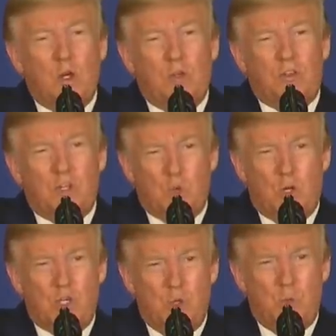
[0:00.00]
whole
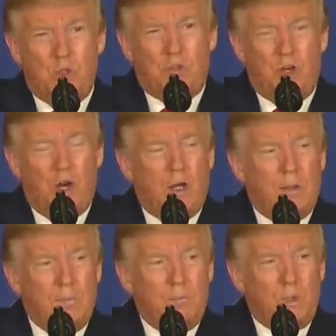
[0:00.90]
situation will
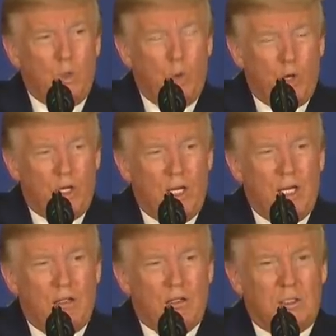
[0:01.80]
start
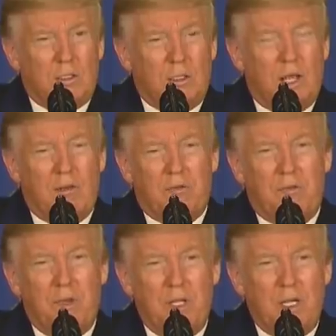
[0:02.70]
working out. A lot
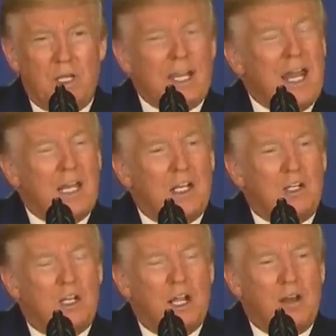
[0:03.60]
of
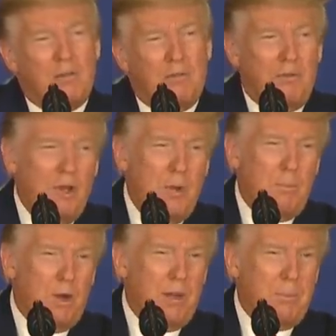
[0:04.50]
talent, a lot of
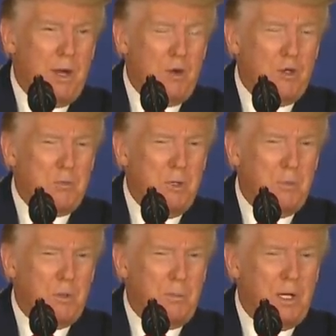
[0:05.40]
brain power is
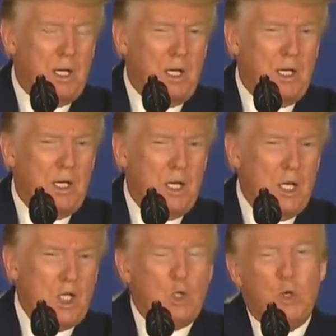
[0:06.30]
being put behind it.
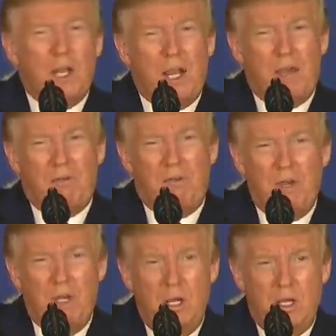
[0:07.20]
Two and a half
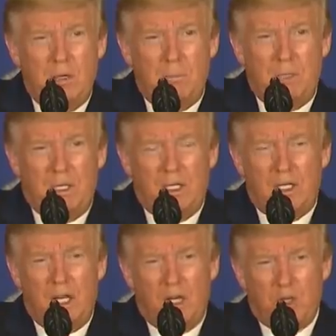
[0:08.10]

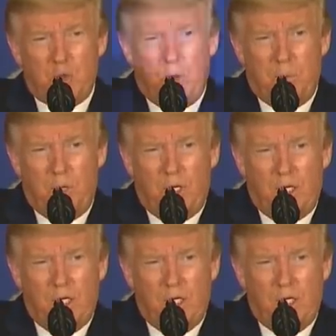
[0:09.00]
billion dollars we're putting